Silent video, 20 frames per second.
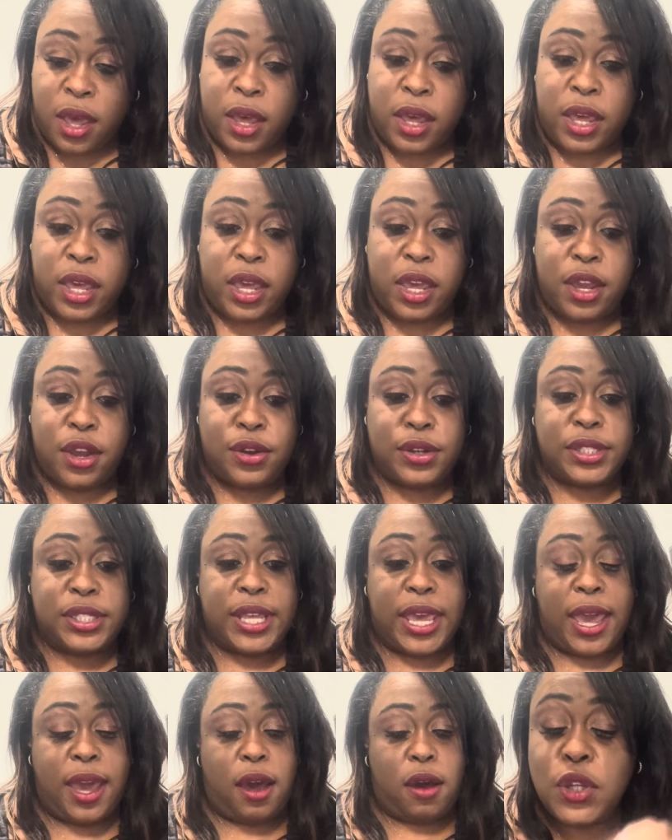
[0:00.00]

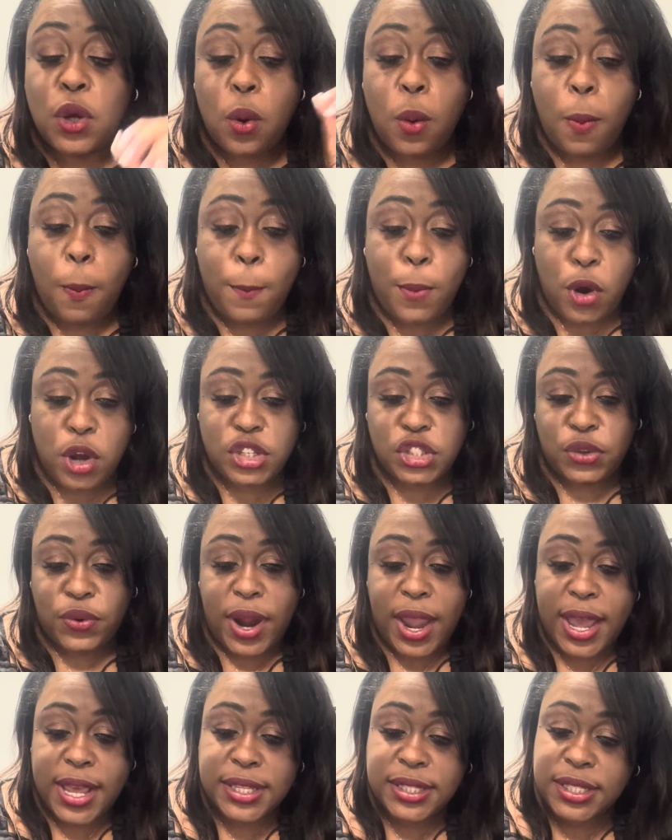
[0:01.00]
Here's how:
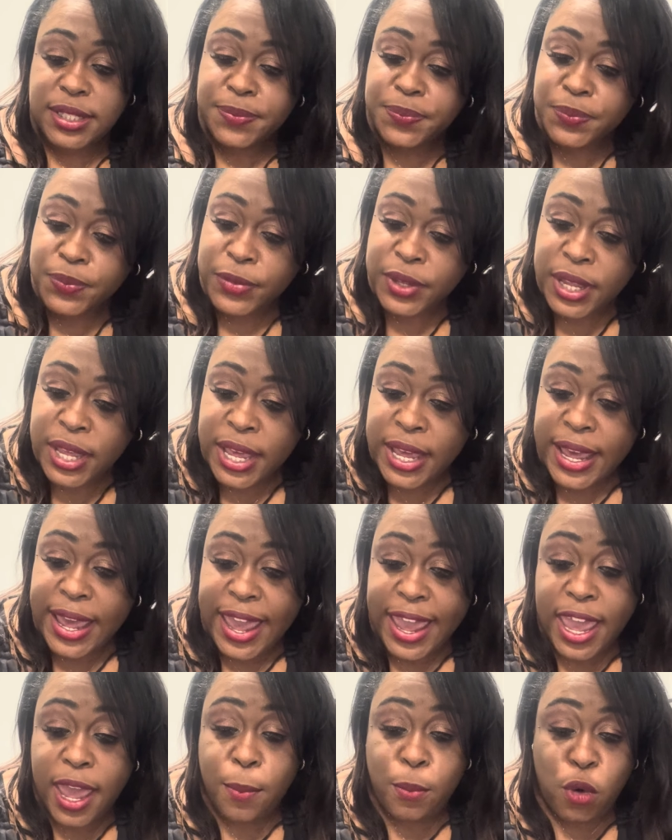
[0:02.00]
moisturize.
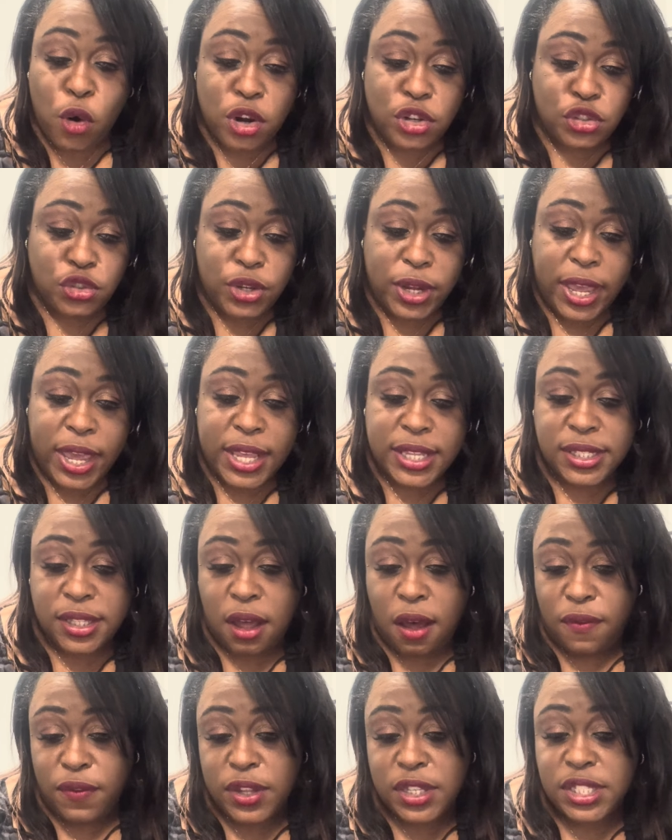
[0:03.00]
Add moisture and
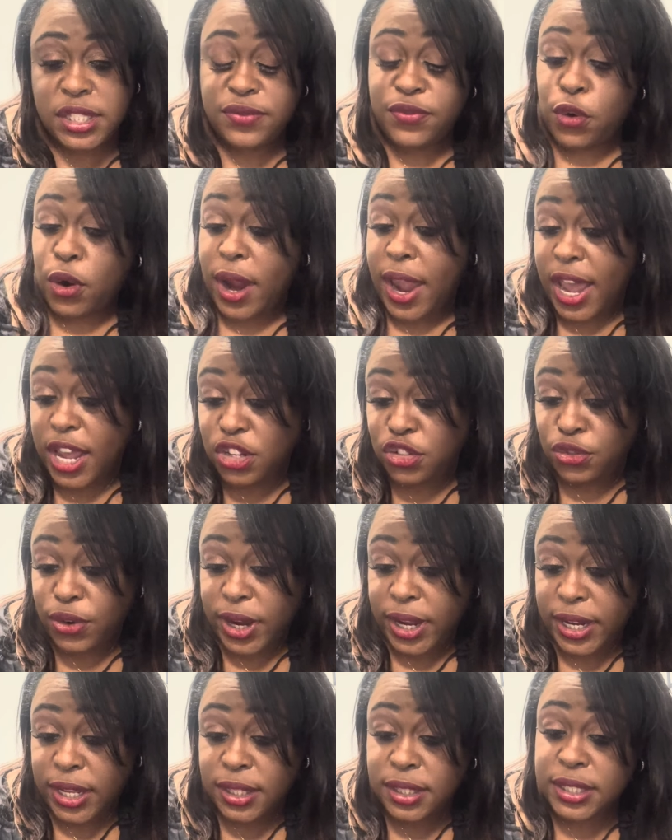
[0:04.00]
solvents for
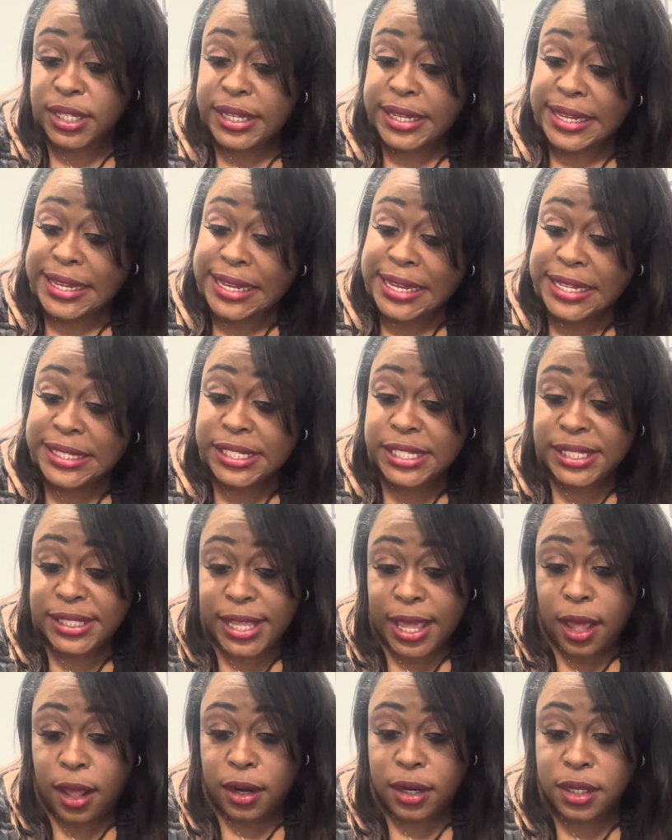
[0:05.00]
hydrated, easy
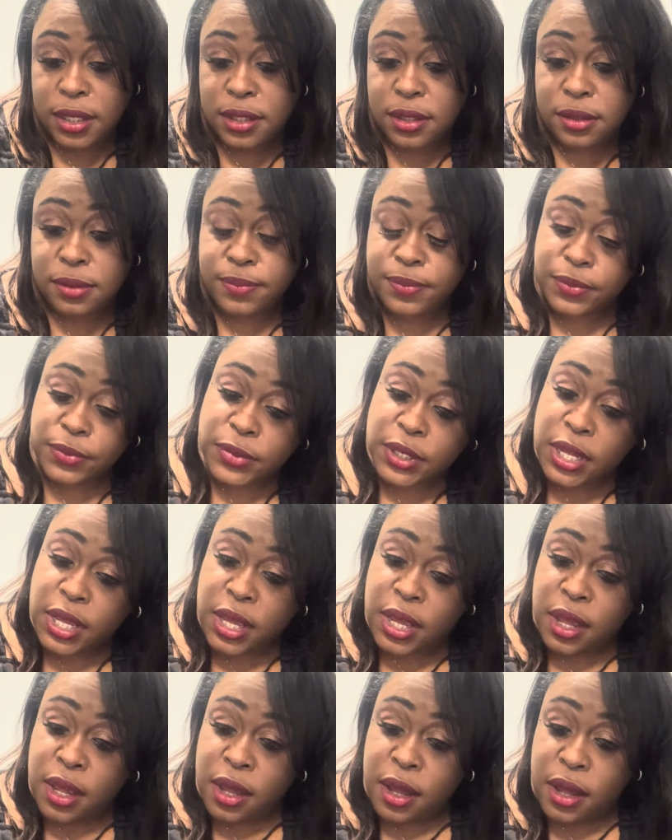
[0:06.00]
styling.
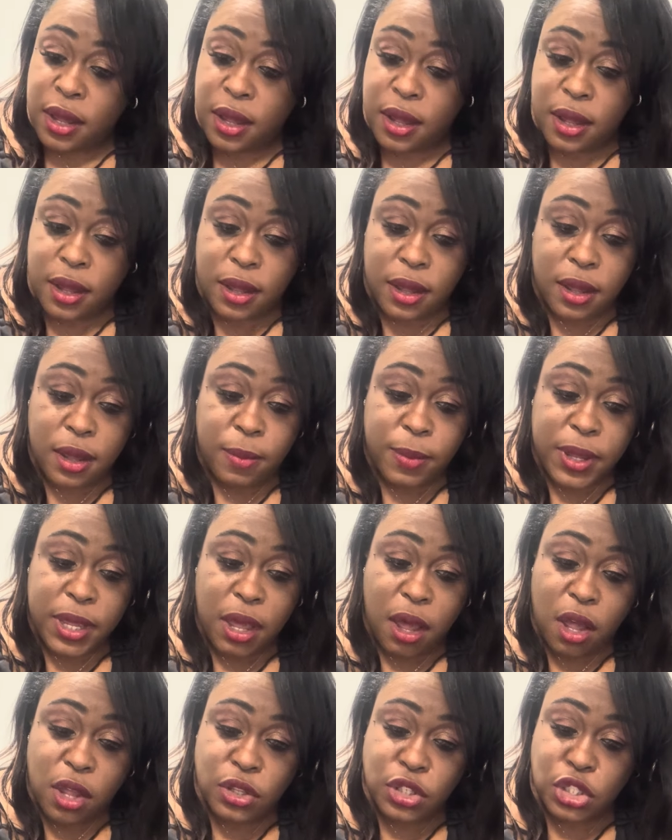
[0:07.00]
It
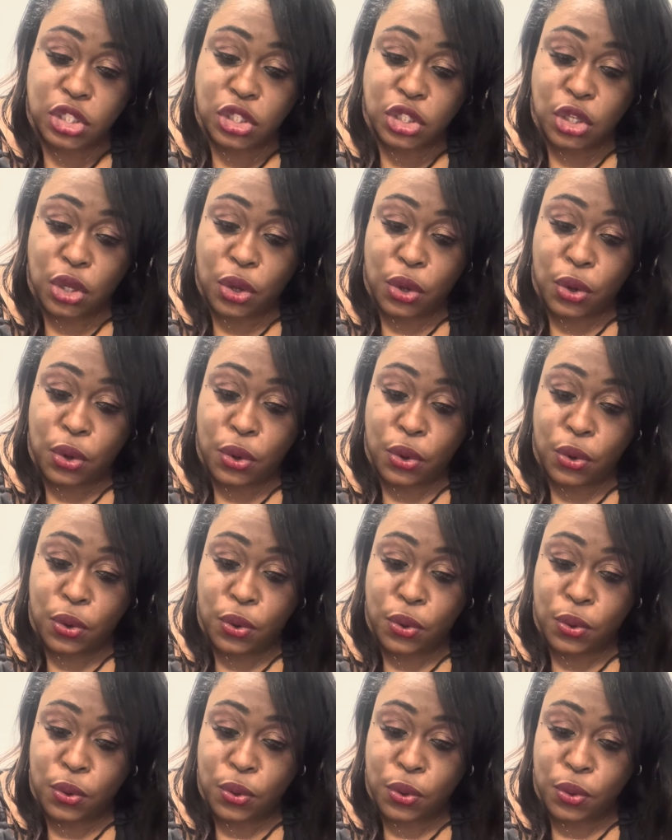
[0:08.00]

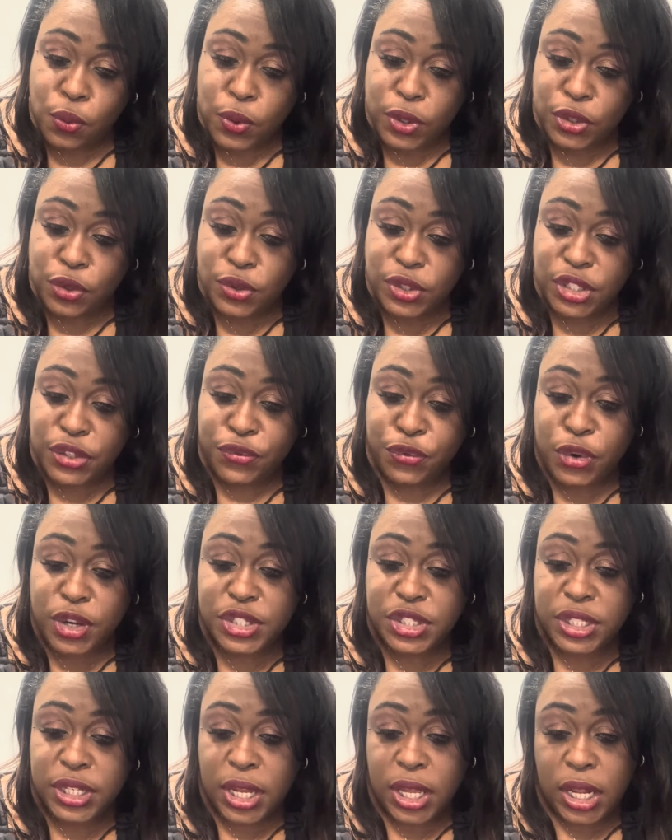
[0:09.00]
also reduces
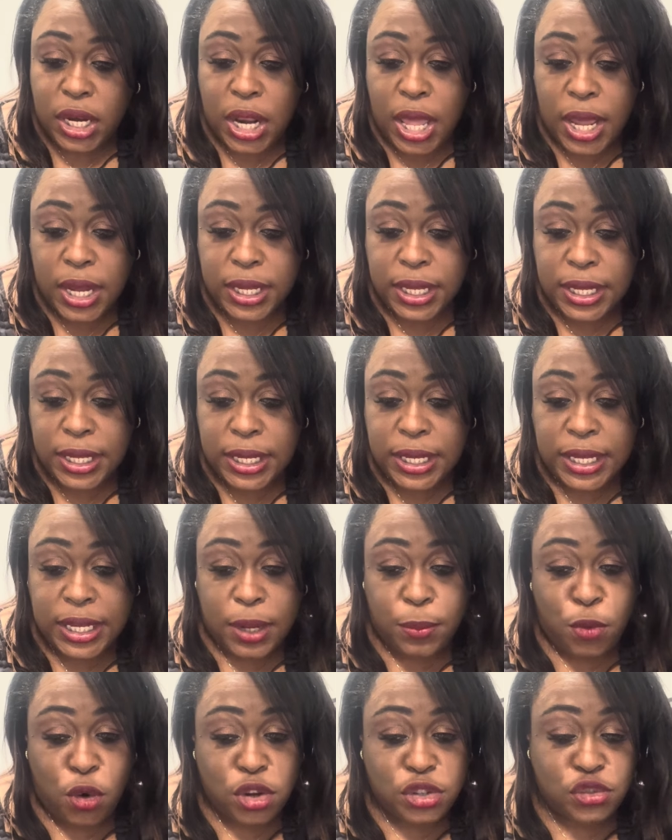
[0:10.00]
friction and locking in
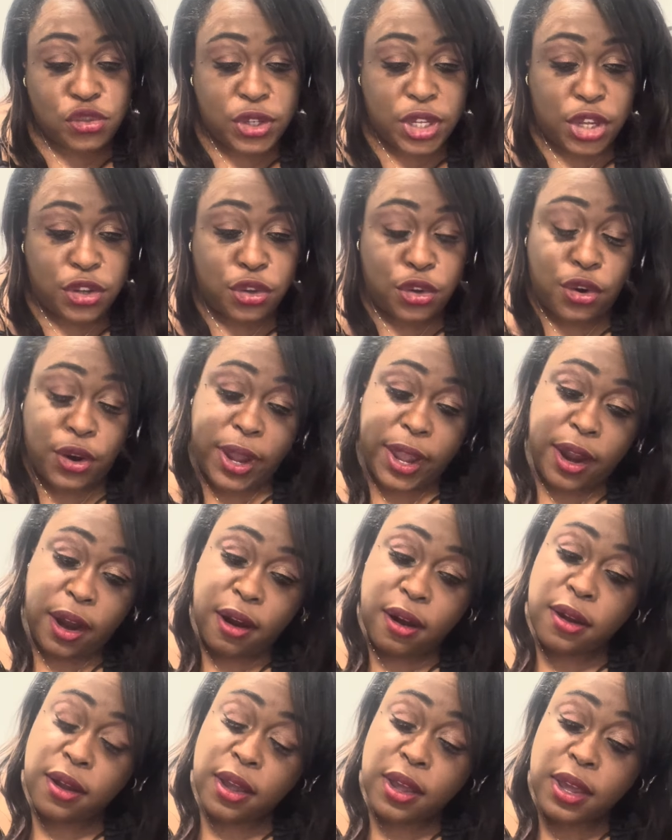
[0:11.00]
moisture in your hair.